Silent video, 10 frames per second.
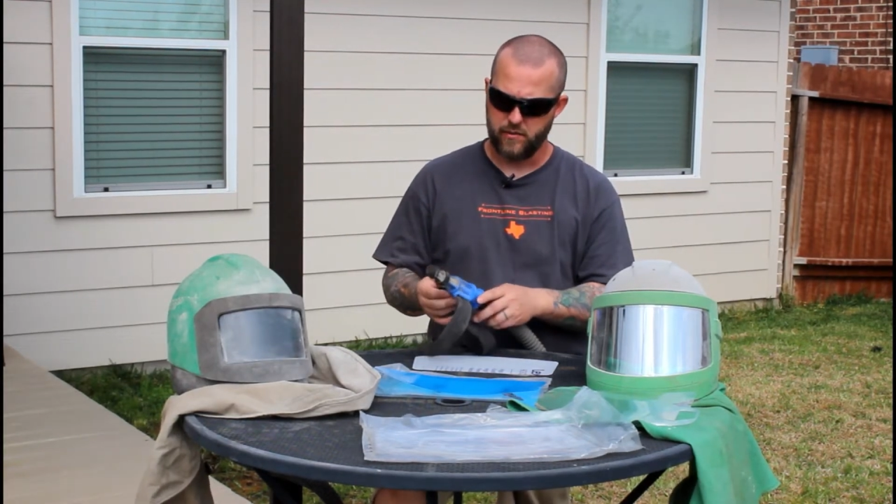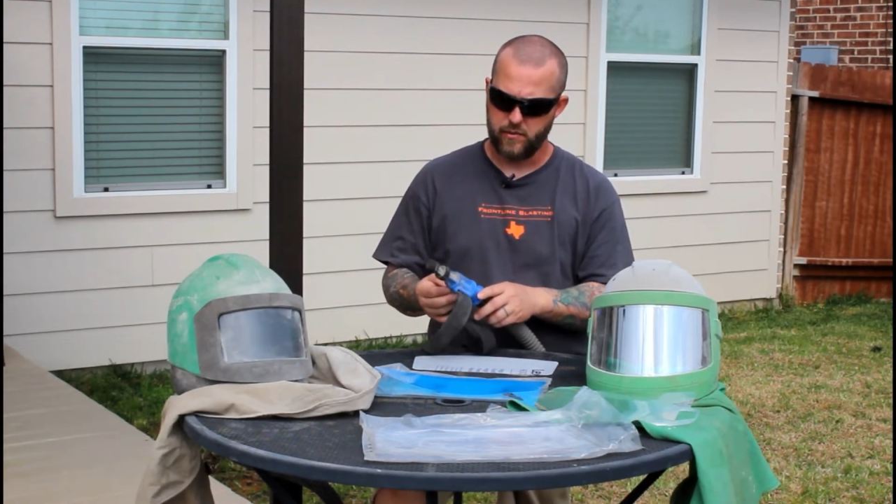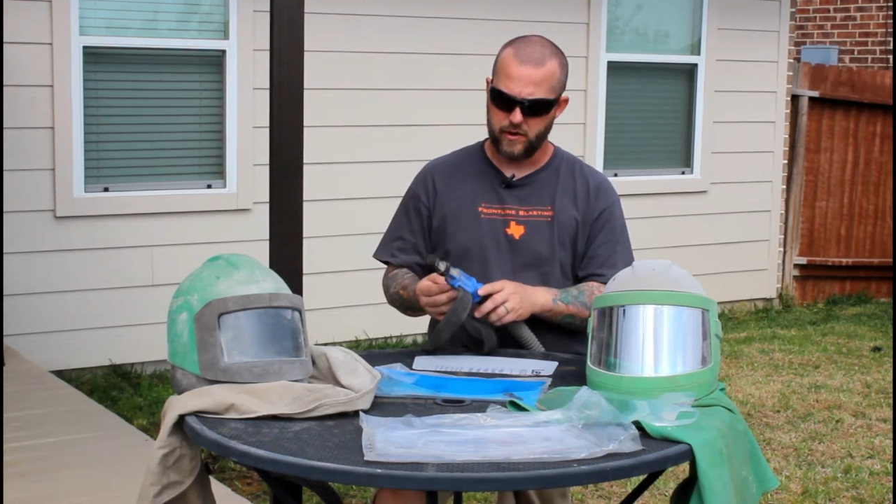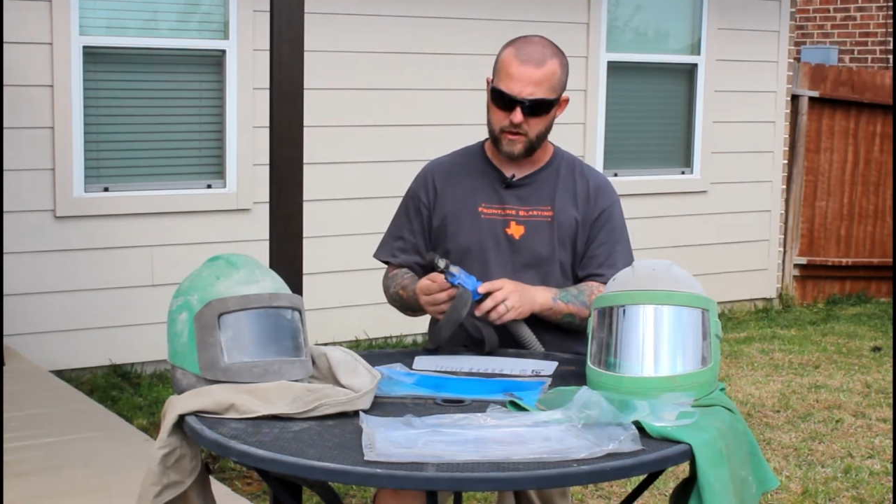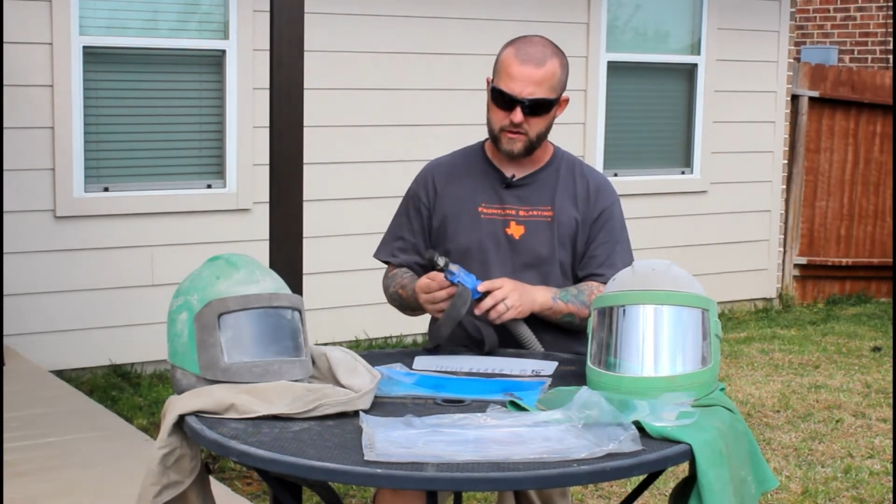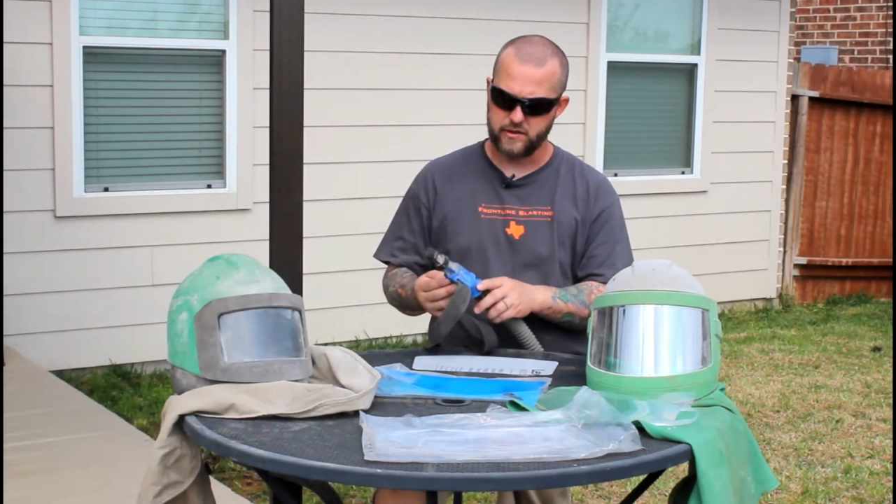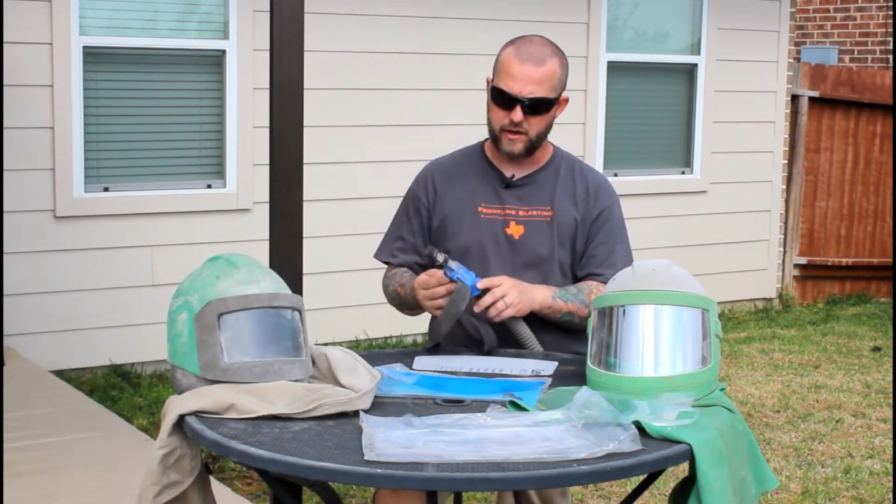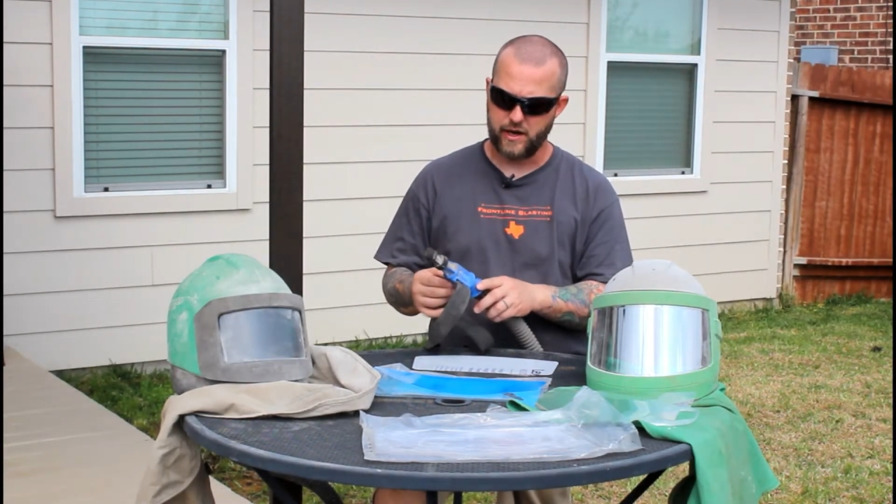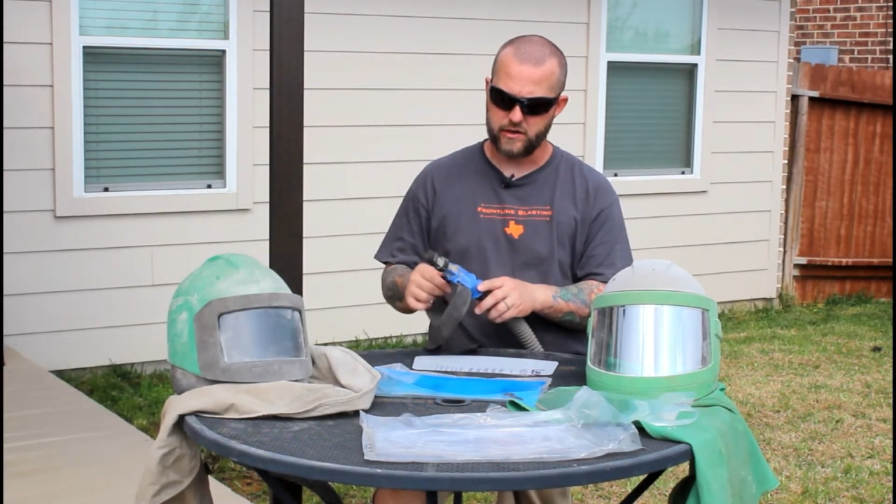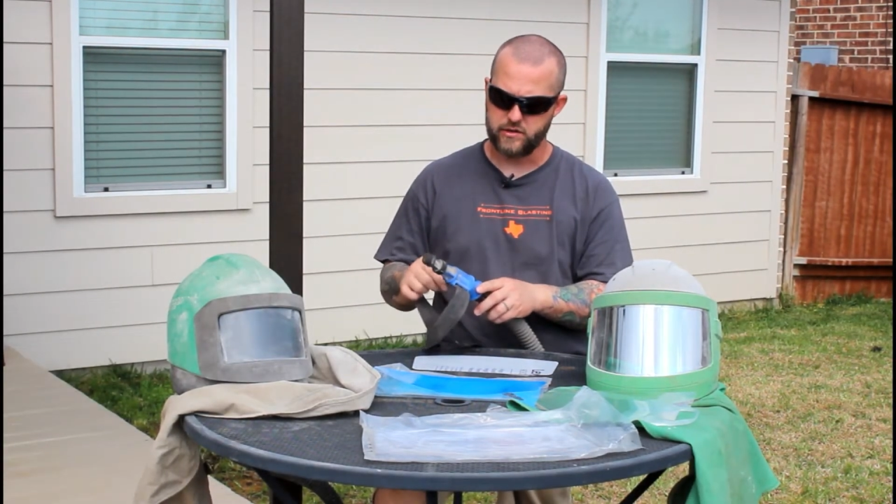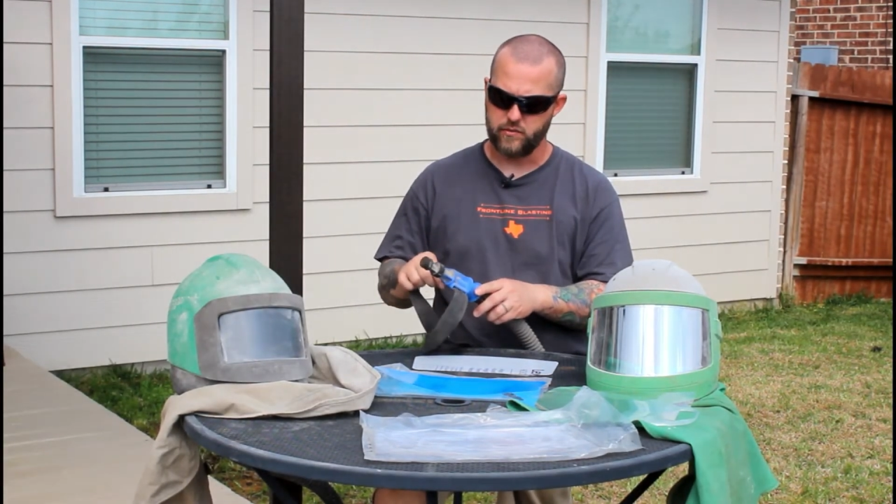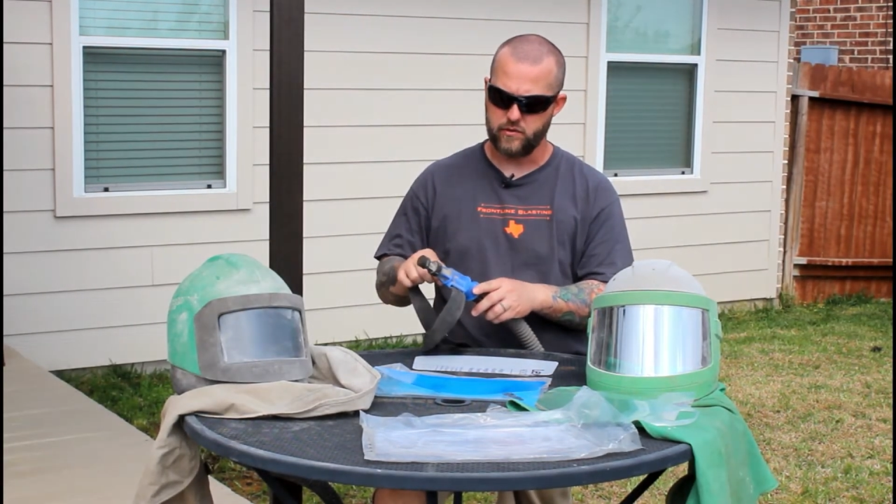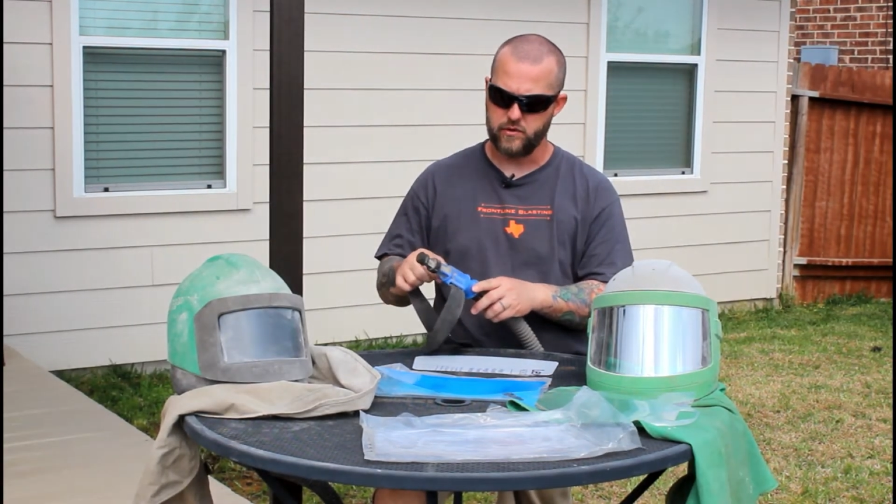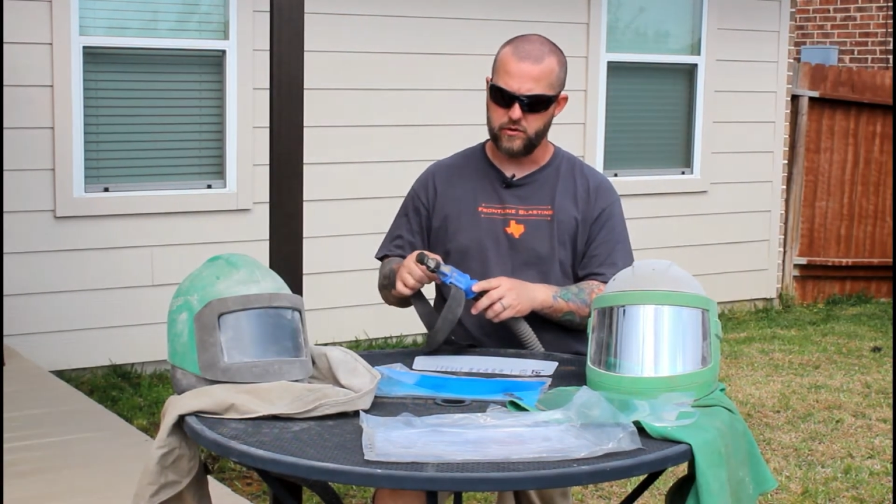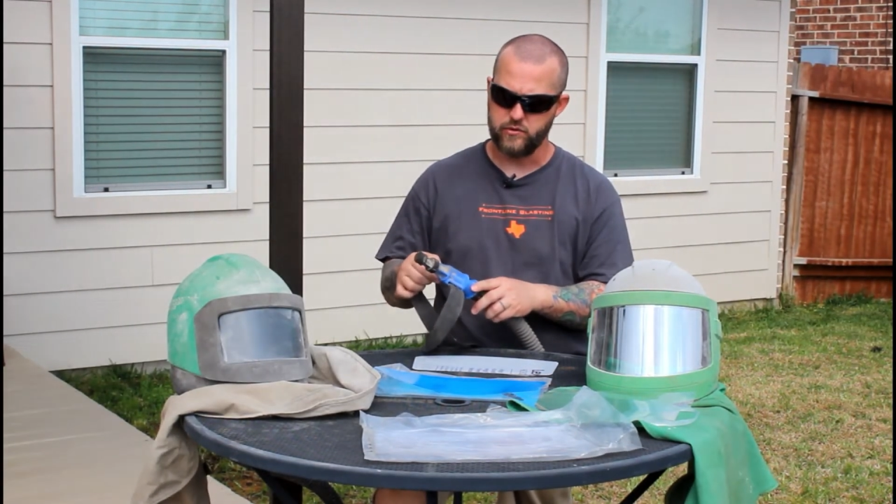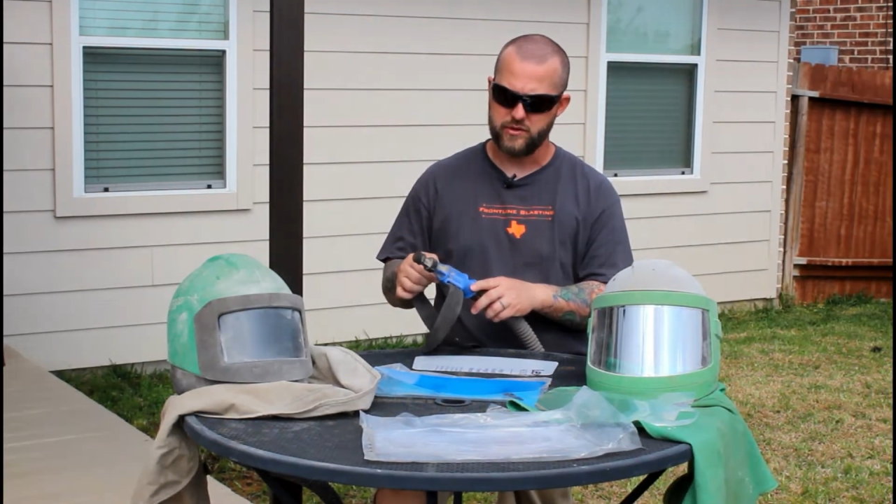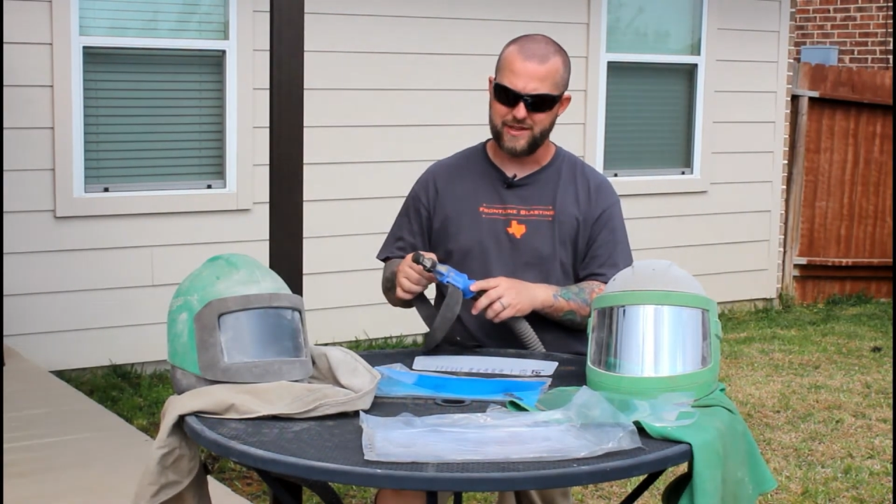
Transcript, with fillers: because they actually reduce